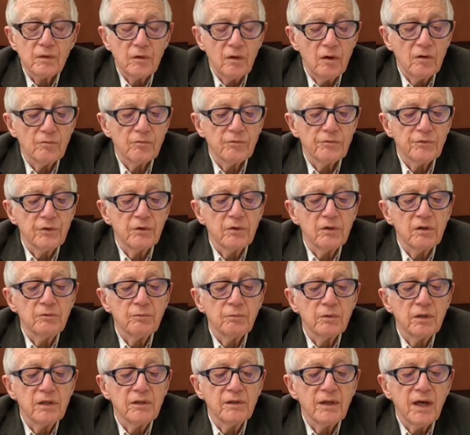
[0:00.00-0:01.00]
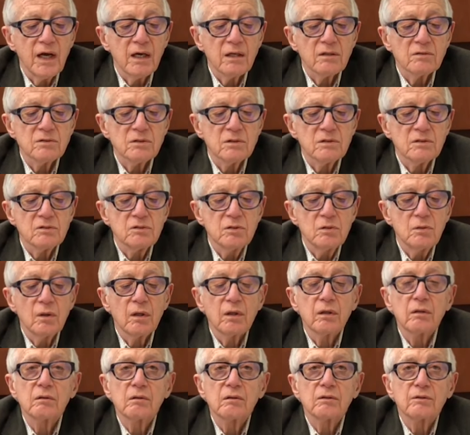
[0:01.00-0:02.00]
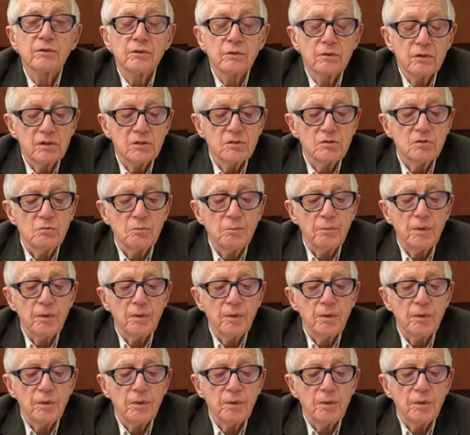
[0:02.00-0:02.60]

over 33,232